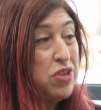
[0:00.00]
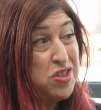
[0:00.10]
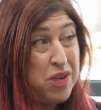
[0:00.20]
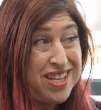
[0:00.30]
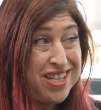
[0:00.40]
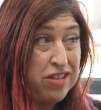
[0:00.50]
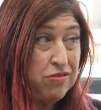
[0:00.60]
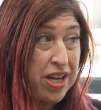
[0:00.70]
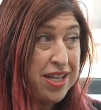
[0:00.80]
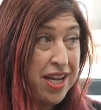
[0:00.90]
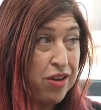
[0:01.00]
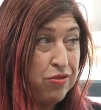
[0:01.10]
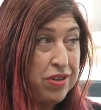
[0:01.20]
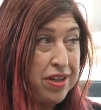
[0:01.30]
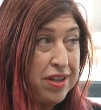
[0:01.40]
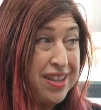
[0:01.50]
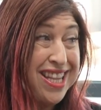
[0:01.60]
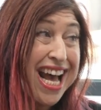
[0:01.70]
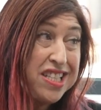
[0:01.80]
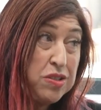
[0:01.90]
what do I need right now?
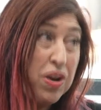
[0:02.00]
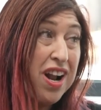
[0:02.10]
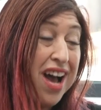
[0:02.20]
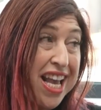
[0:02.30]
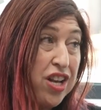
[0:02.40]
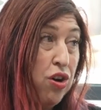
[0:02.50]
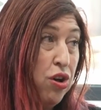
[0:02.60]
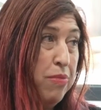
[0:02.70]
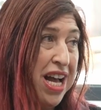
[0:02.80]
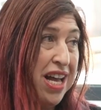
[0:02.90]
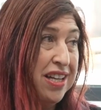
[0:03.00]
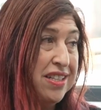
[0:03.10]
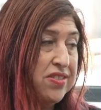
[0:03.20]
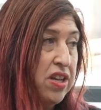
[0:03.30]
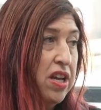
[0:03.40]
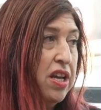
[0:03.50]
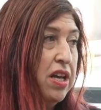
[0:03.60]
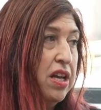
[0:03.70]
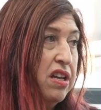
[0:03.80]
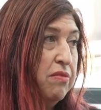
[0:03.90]
That's what I call balance.
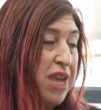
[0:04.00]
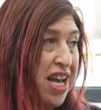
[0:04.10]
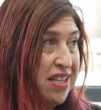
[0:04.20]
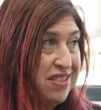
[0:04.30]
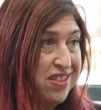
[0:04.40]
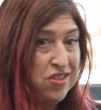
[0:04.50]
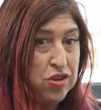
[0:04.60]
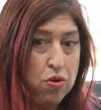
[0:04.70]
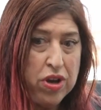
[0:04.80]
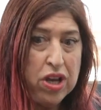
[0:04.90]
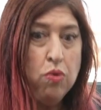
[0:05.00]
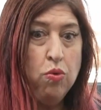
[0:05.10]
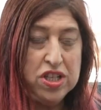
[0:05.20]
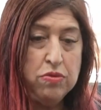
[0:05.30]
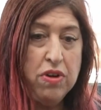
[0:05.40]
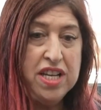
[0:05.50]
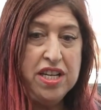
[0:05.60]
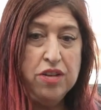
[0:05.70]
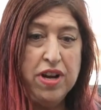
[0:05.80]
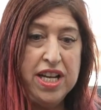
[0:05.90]
Mm. Balance is knowing what do I
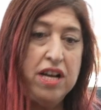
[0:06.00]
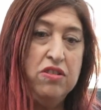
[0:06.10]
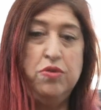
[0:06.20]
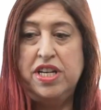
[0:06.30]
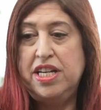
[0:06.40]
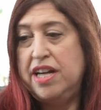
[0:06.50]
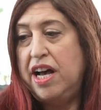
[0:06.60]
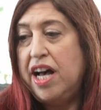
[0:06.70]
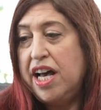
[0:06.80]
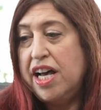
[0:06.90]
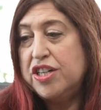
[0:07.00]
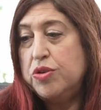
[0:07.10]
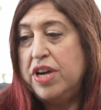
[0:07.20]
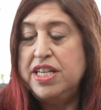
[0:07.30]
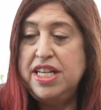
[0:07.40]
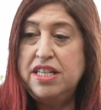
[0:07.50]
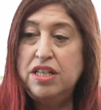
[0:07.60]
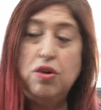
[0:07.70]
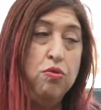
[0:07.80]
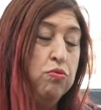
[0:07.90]
need right now? Do I need a hug? Do I need
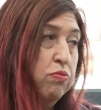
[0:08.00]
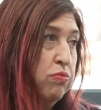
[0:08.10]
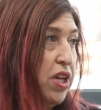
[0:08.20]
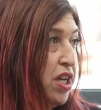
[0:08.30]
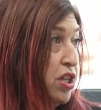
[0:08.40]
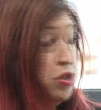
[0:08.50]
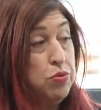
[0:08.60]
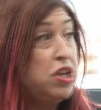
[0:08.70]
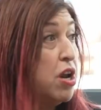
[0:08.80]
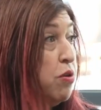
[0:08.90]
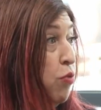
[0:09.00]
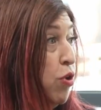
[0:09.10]
to go do a lot